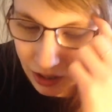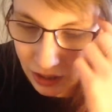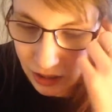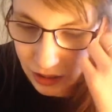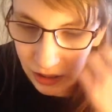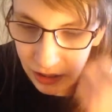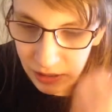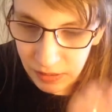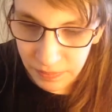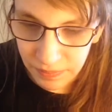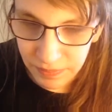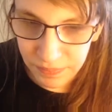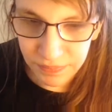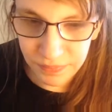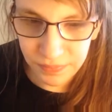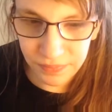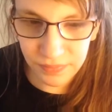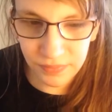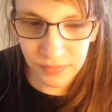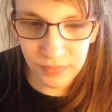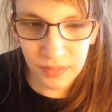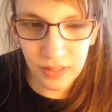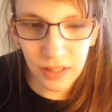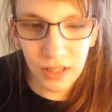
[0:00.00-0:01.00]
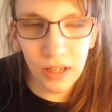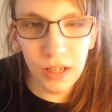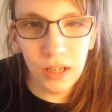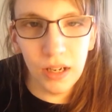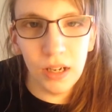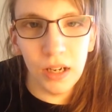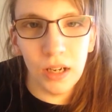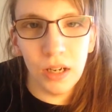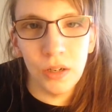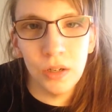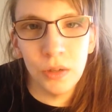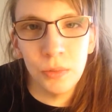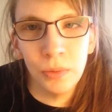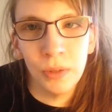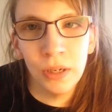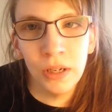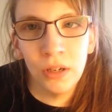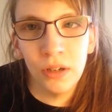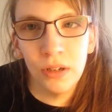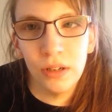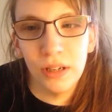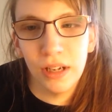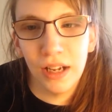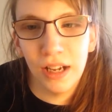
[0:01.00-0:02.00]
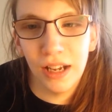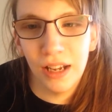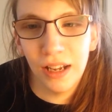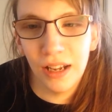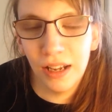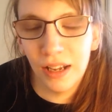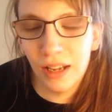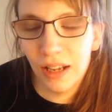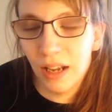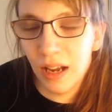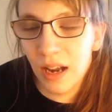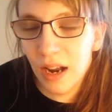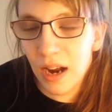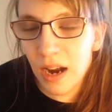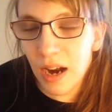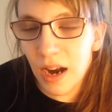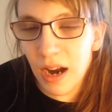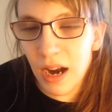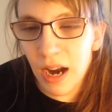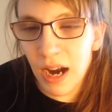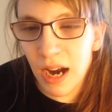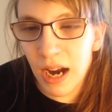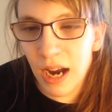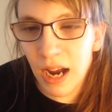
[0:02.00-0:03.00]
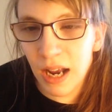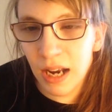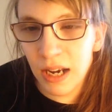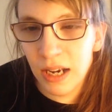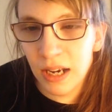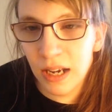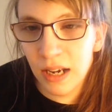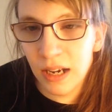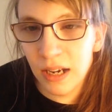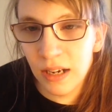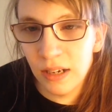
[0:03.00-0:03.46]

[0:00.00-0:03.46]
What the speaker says: It was pretty good. And